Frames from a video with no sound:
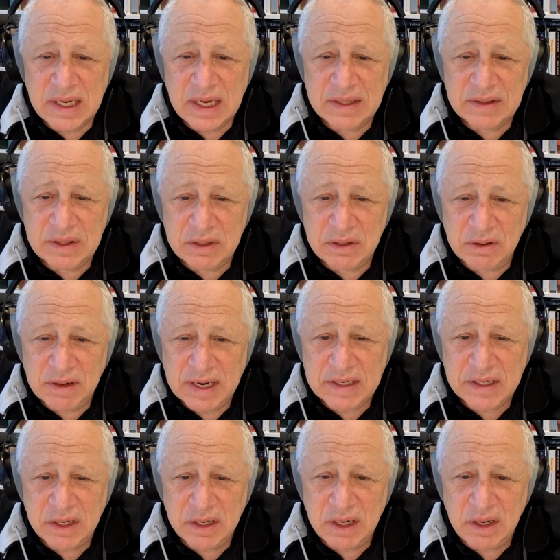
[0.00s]
and the
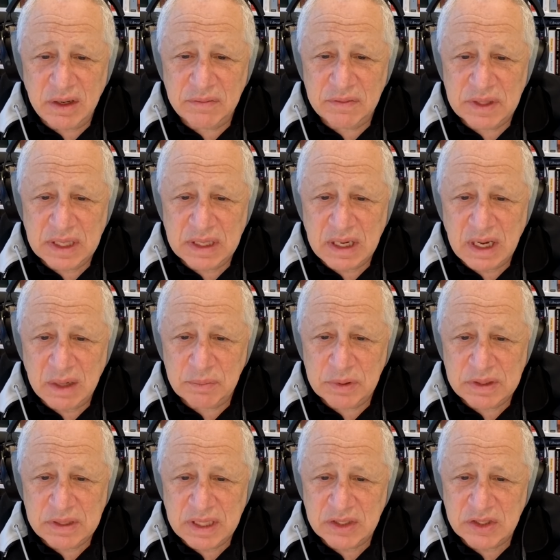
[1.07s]
director of the
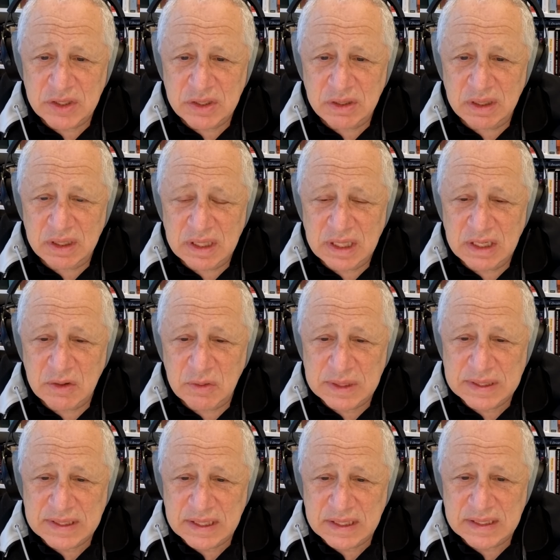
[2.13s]
Computational
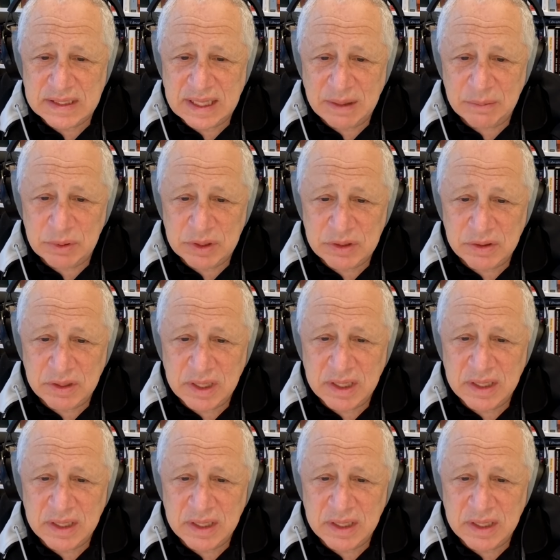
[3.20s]
Linguistics Laboratory.